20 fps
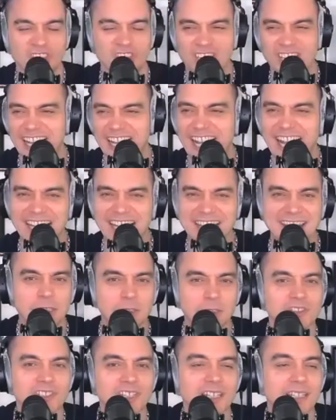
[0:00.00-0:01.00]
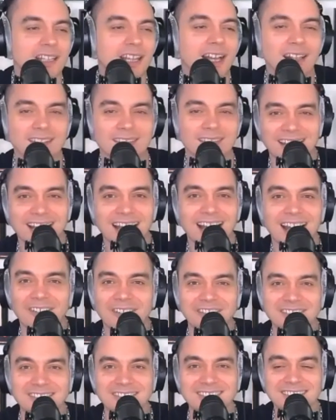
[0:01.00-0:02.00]
you've just like had those 10,000
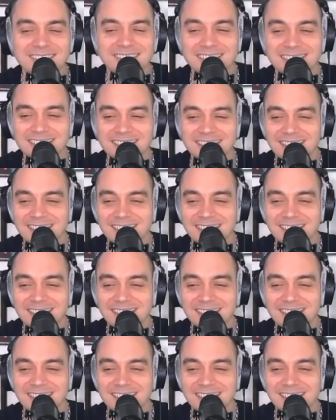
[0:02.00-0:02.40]
hours.